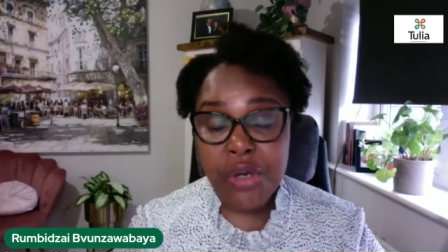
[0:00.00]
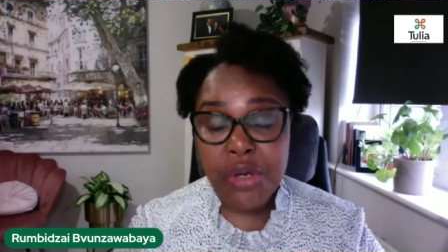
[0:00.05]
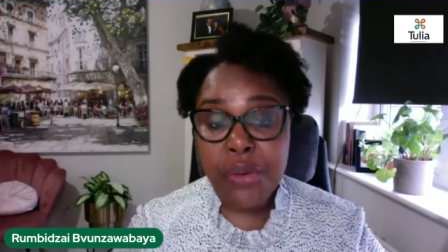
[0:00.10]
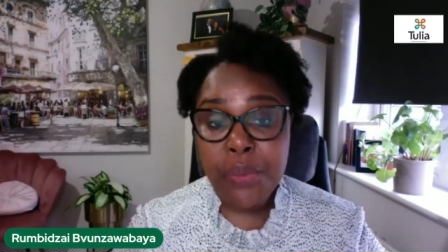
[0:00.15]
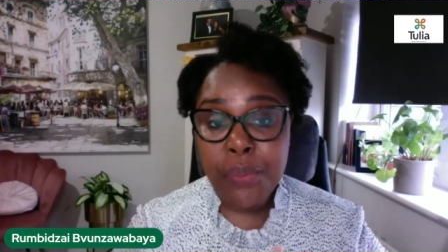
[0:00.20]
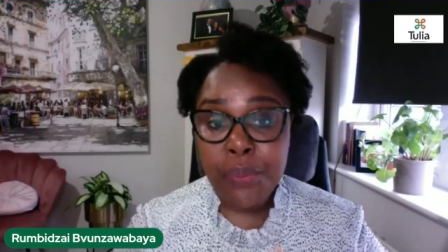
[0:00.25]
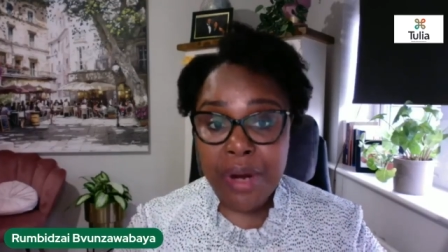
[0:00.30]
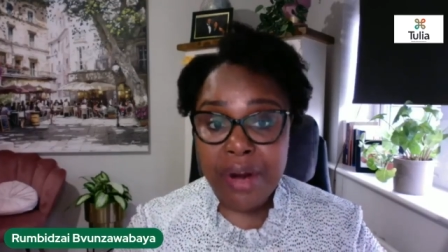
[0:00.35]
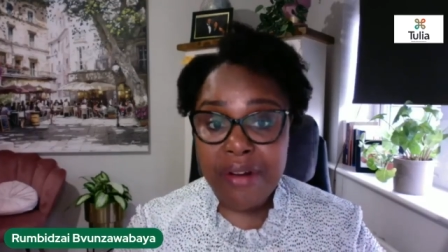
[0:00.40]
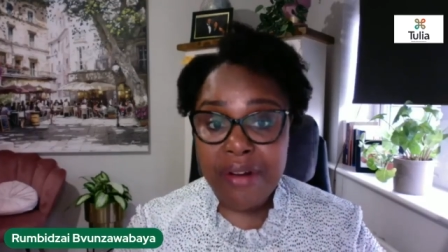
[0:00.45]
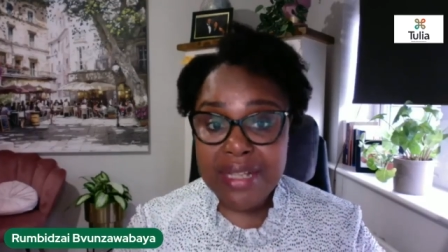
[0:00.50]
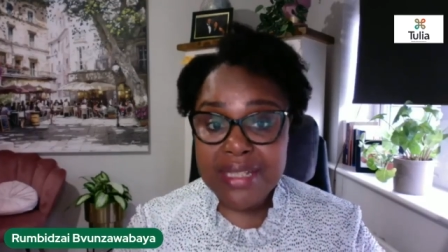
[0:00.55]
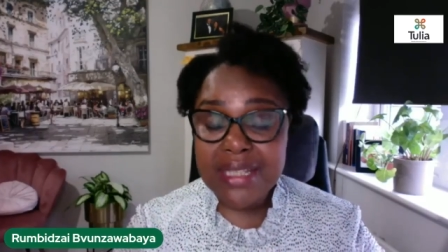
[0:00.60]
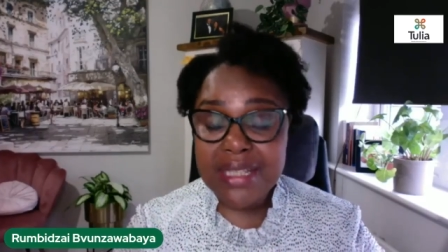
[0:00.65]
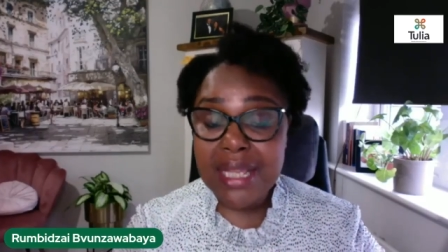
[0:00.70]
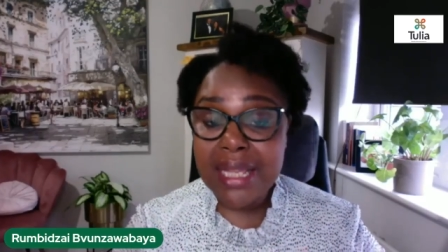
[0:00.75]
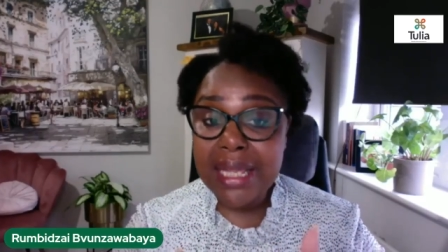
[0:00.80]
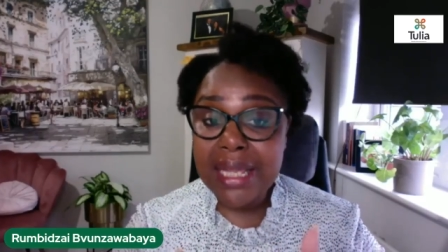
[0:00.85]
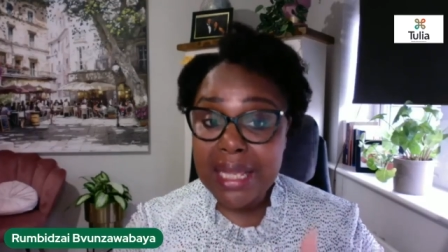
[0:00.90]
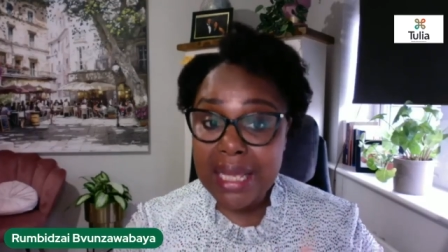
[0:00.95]
whereas
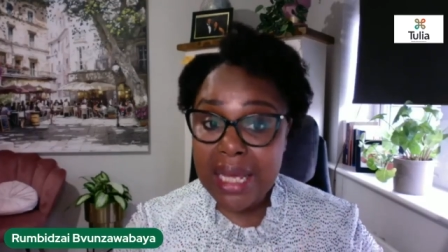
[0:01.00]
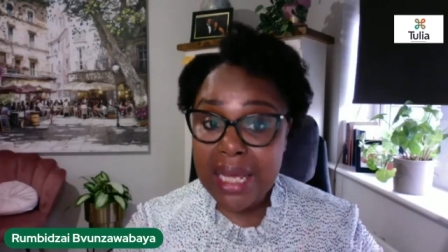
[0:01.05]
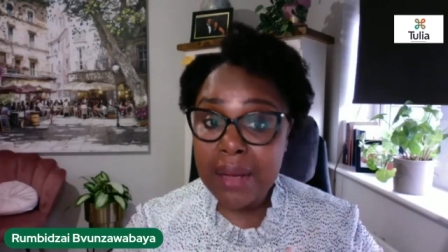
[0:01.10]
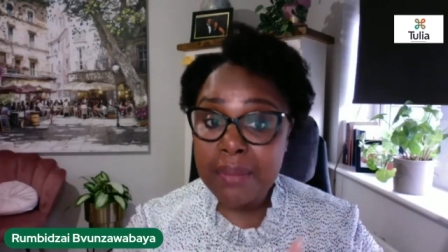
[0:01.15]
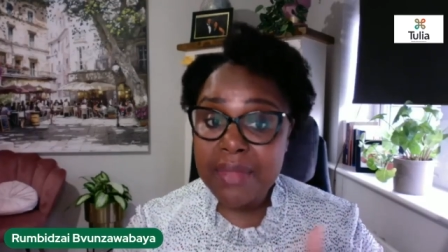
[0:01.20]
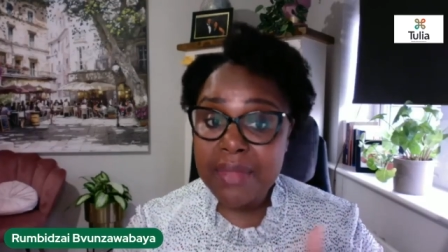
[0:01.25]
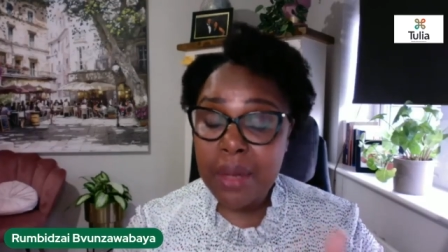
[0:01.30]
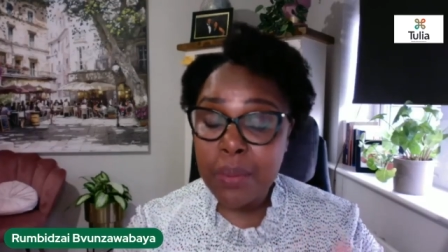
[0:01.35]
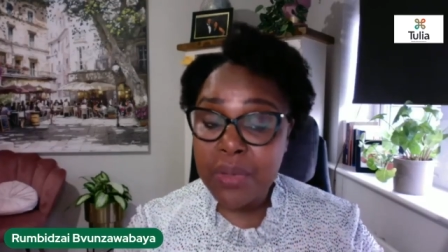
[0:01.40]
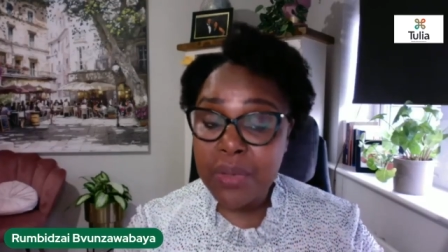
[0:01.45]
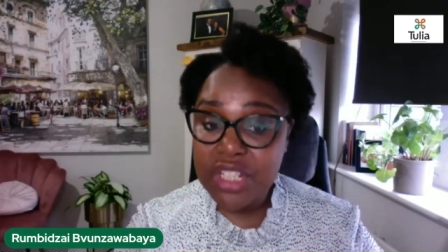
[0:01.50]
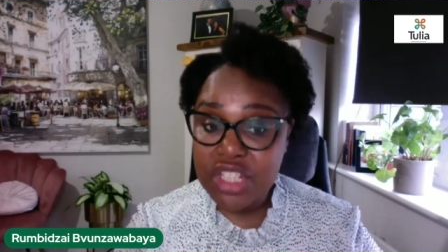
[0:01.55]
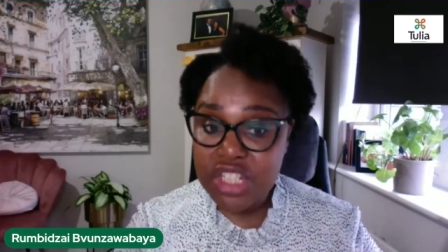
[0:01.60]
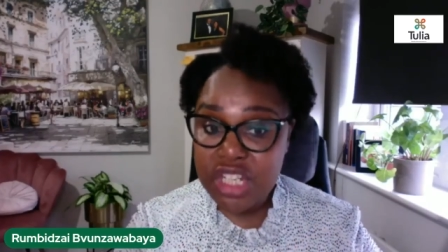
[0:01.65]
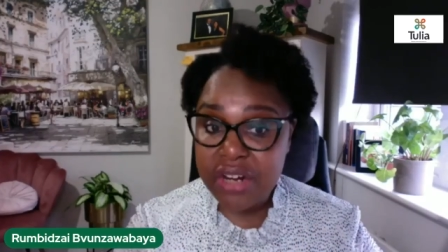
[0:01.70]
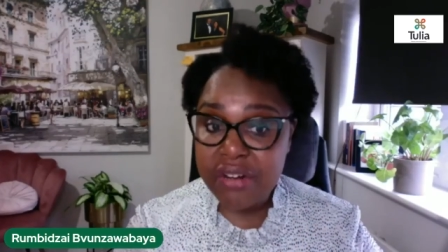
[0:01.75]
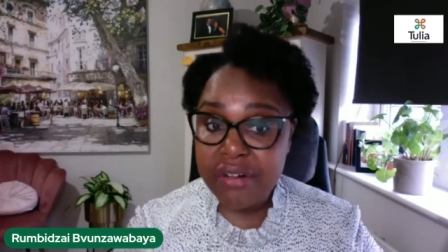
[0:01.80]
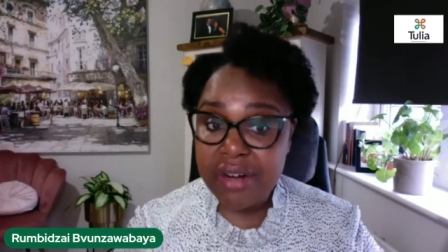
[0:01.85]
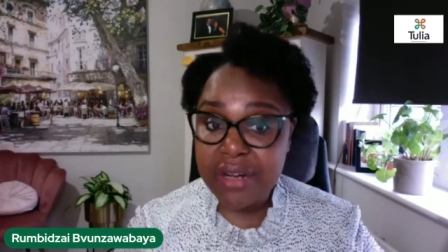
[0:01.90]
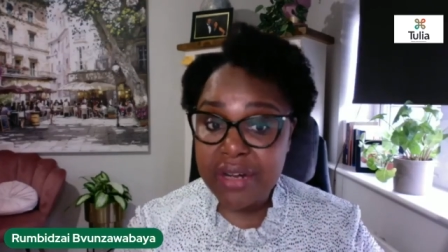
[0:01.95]
the income that we
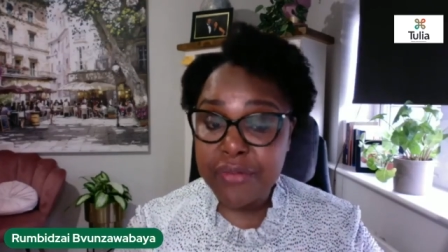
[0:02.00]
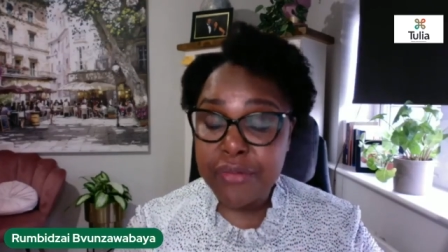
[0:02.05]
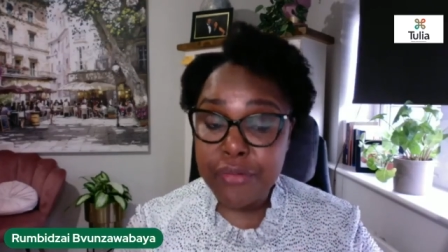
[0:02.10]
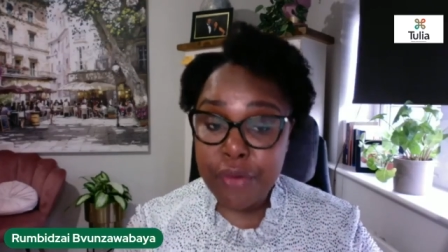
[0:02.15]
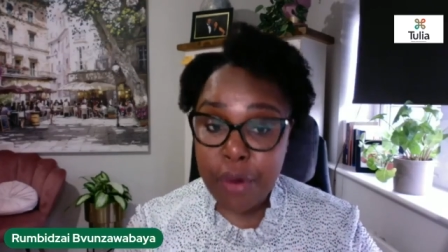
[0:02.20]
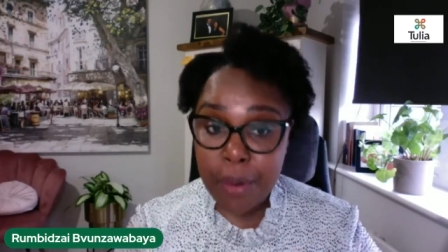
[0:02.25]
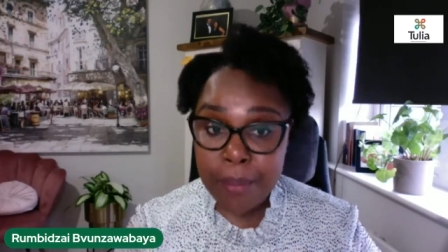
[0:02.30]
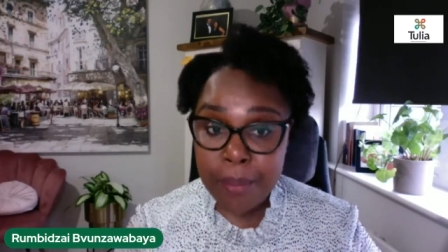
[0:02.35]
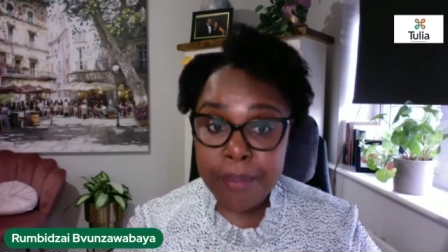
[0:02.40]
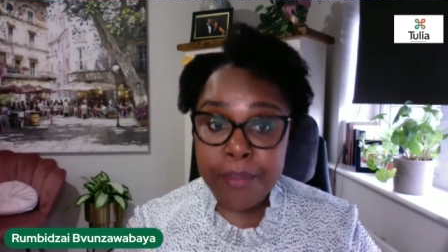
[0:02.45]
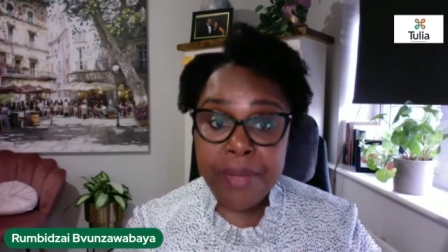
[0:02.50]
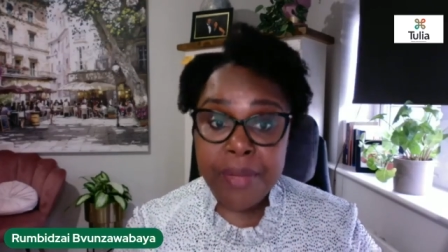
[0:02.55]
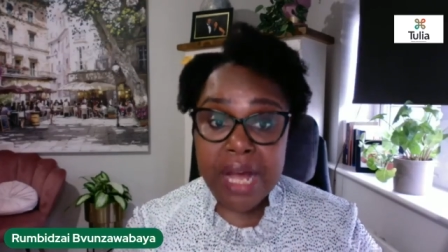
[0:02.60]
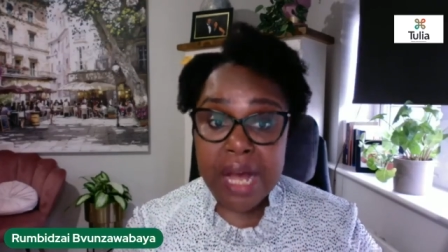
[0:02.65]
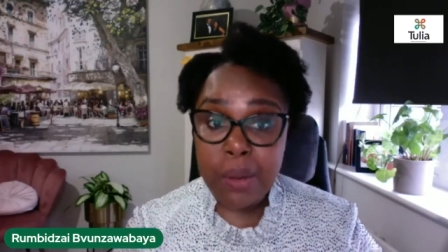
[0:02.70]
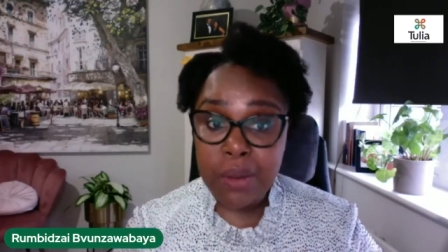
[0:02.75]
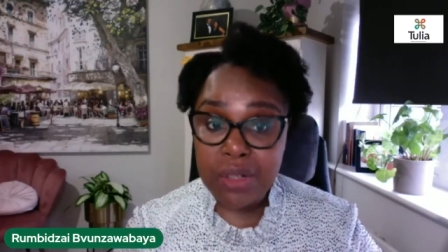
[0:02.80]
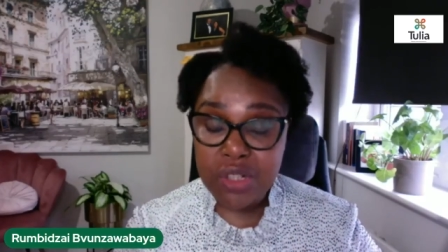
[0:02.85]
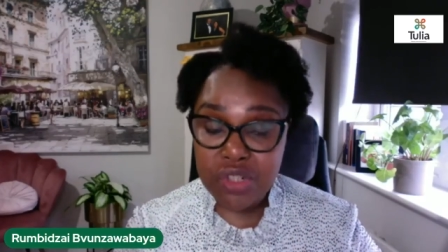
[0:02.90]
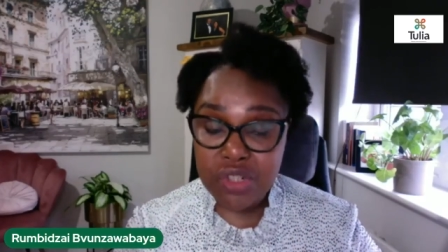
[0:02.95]
generate from
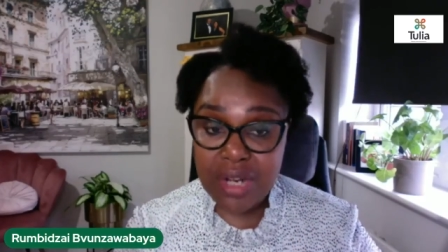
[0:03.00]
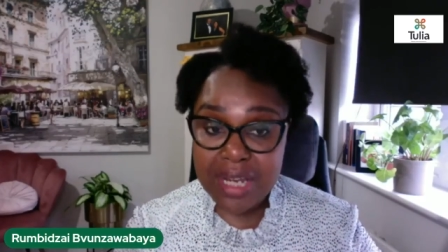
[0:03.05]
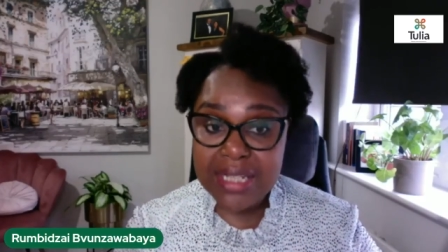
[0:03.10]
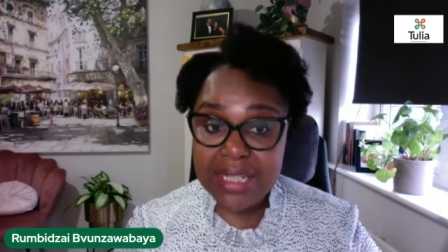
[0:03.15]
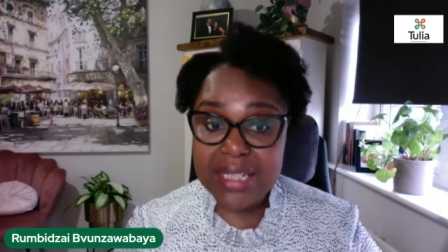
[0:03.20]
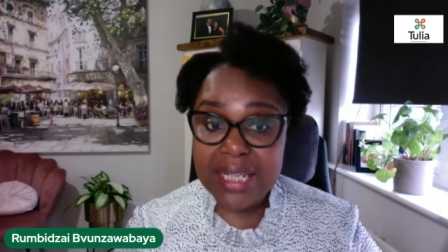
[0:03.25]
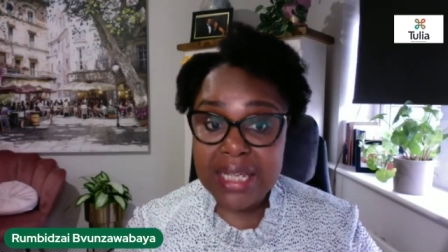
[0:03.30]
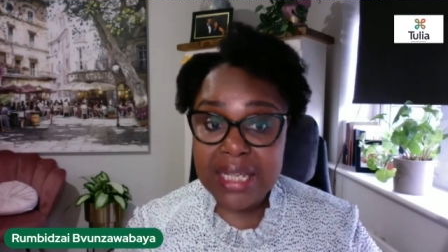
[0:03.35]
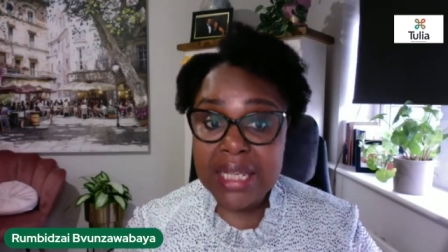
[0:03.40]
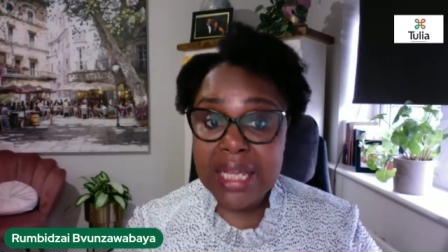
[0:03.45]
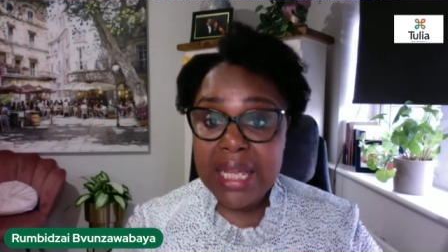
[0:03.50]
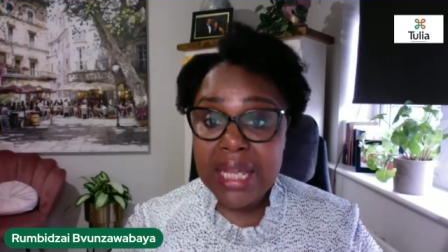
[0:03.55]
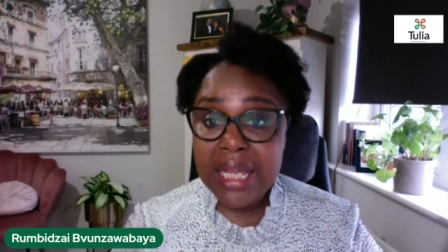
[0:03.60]
our trading